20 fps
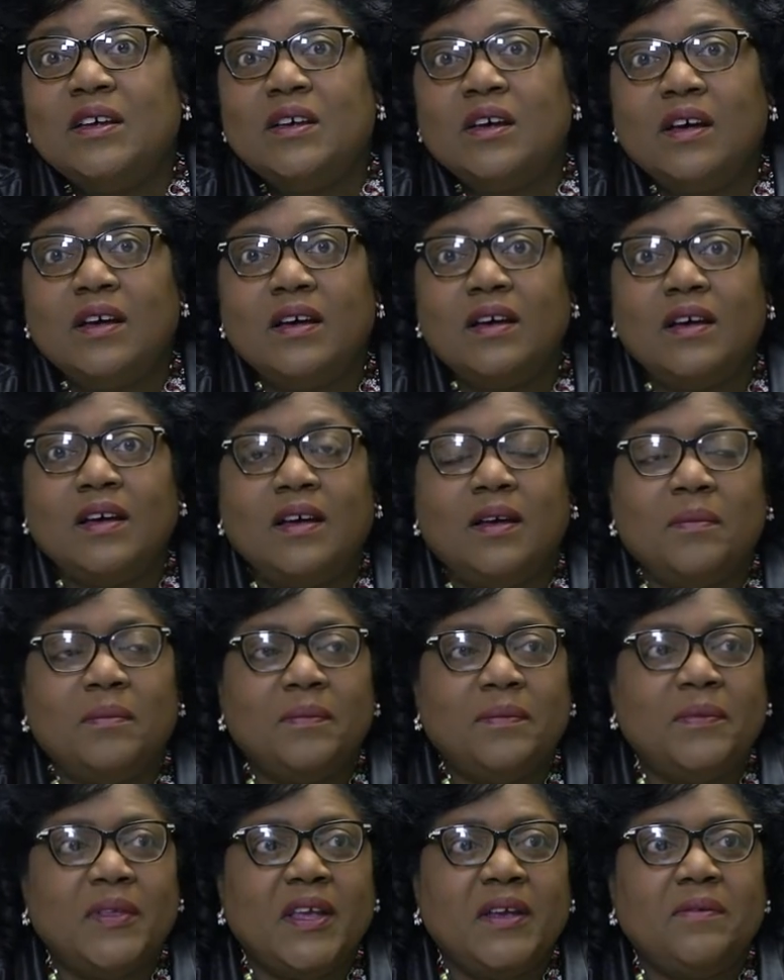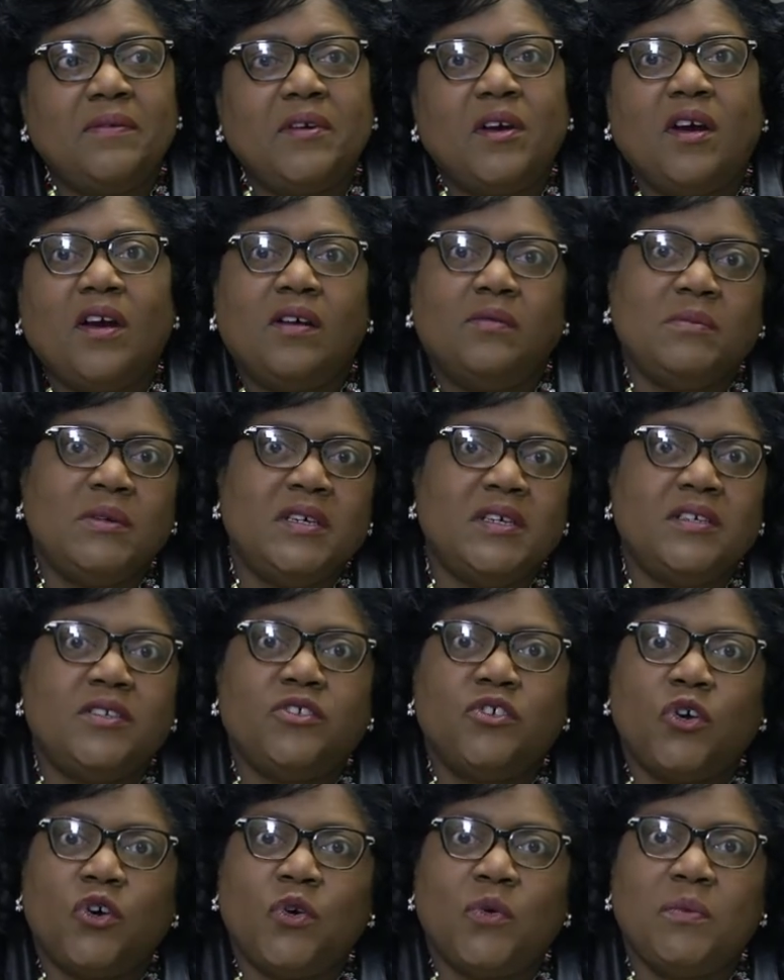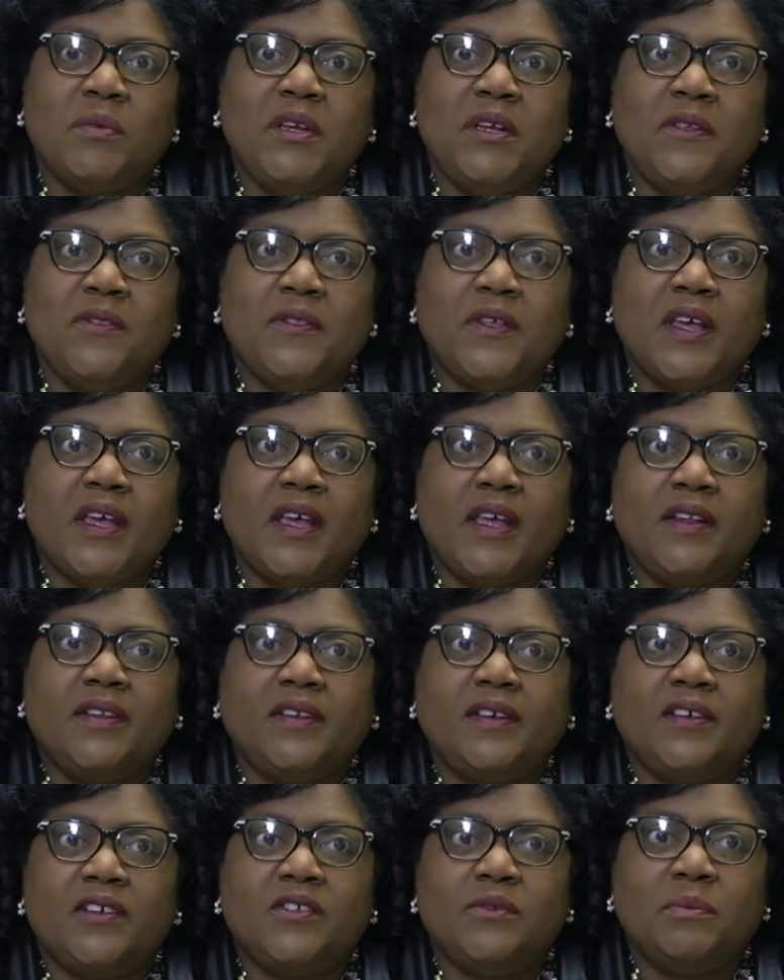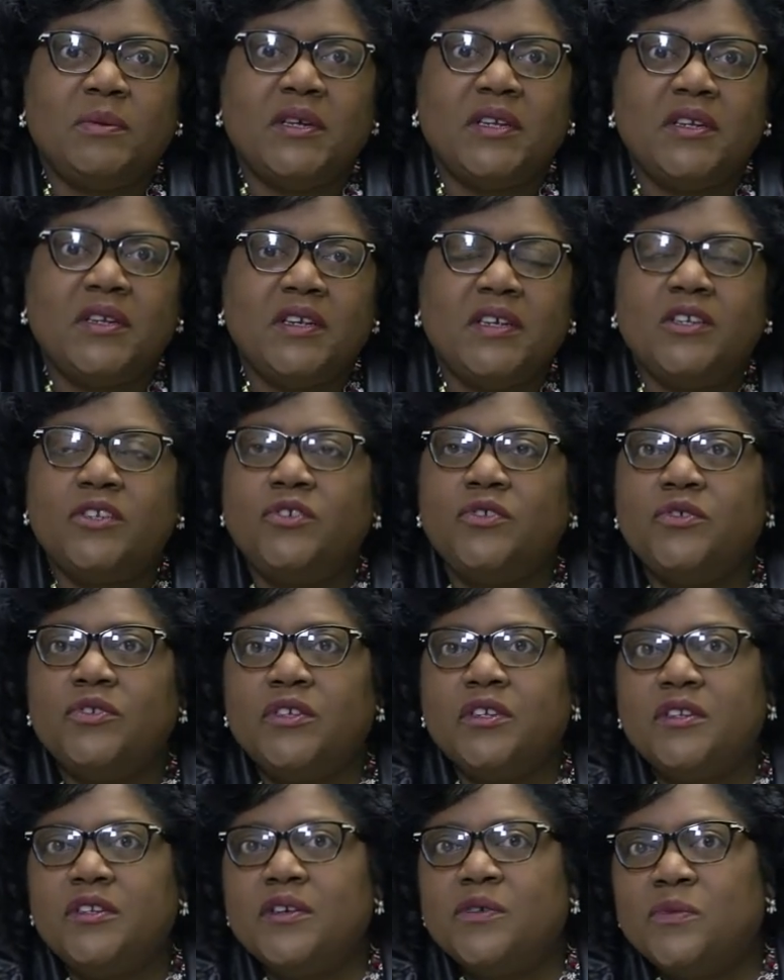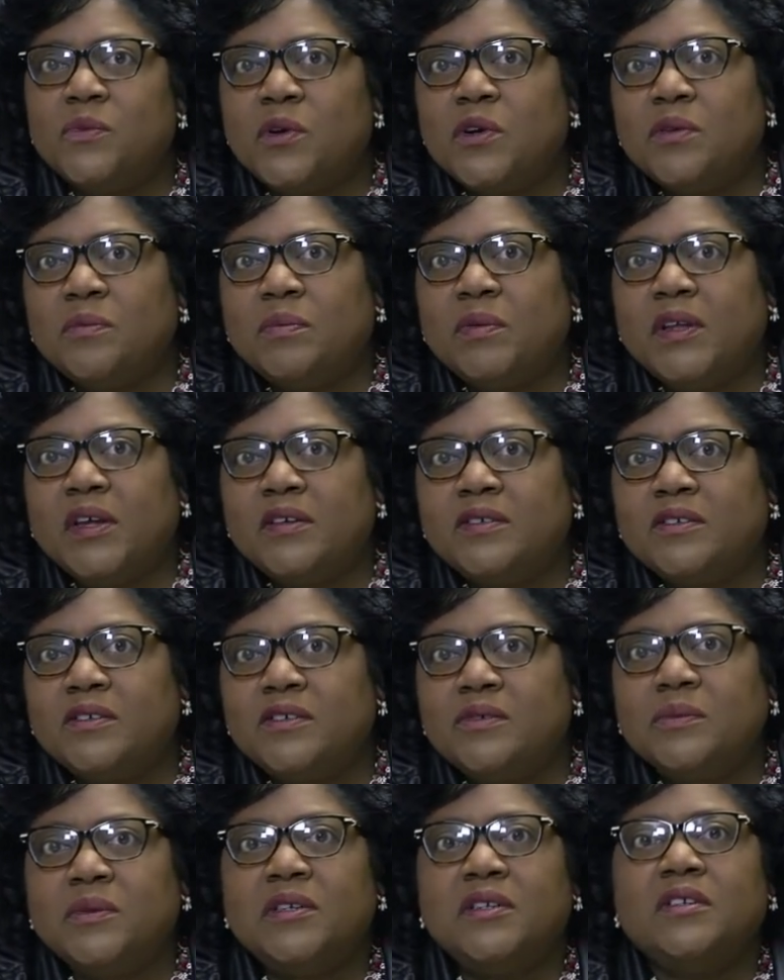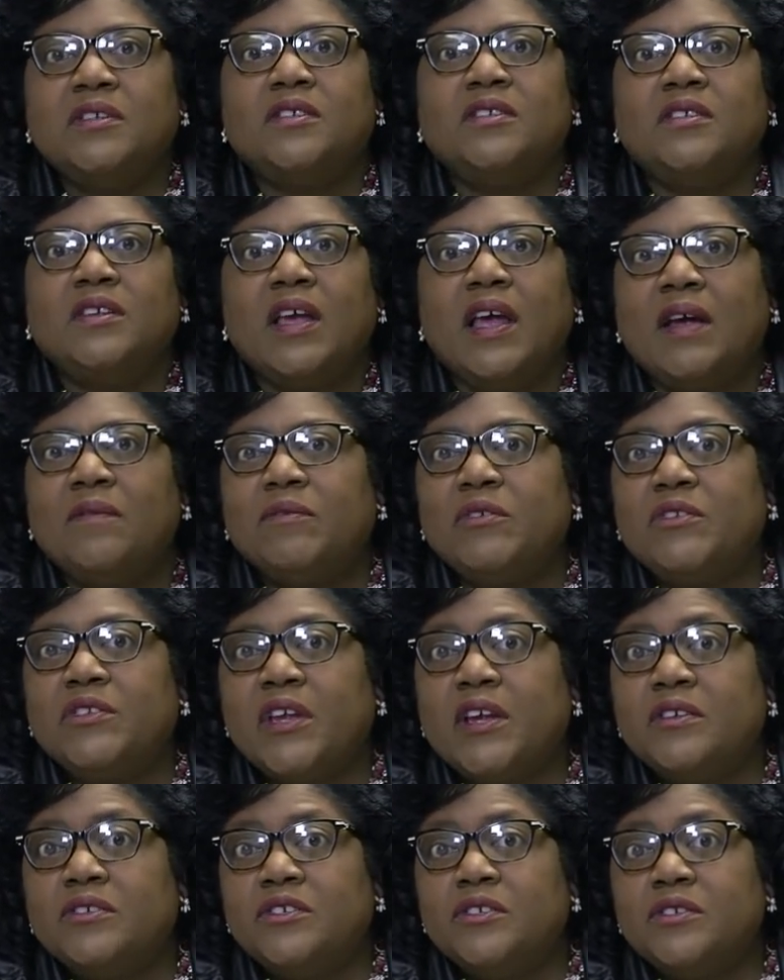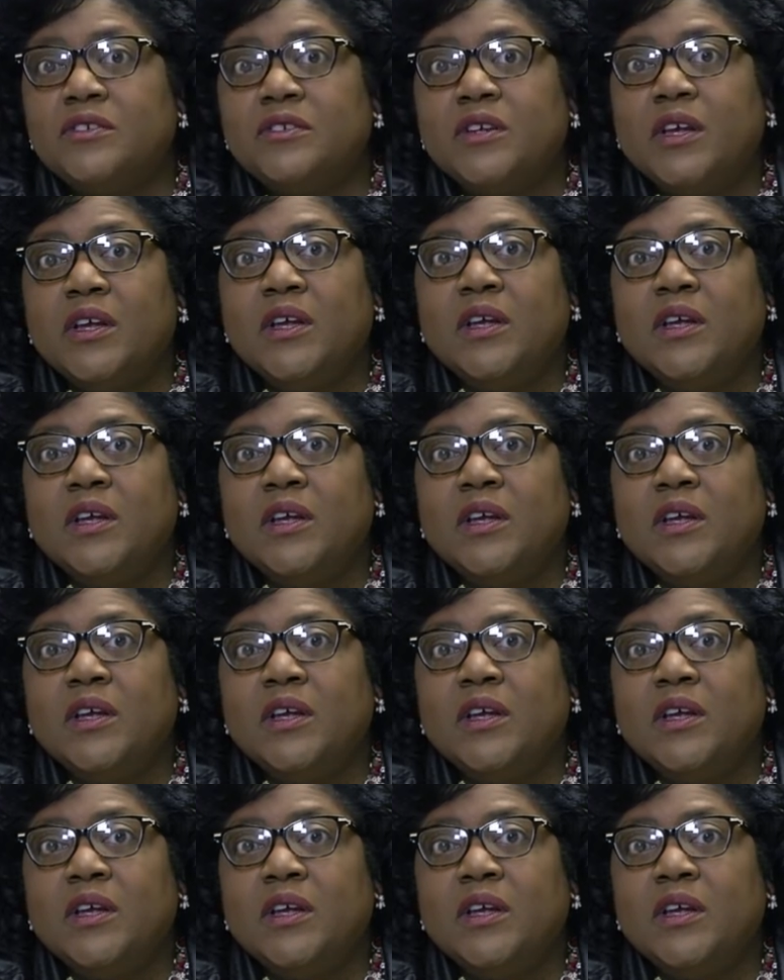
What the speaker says: They've called me and told me that there's been issues in their workplaces with these conversations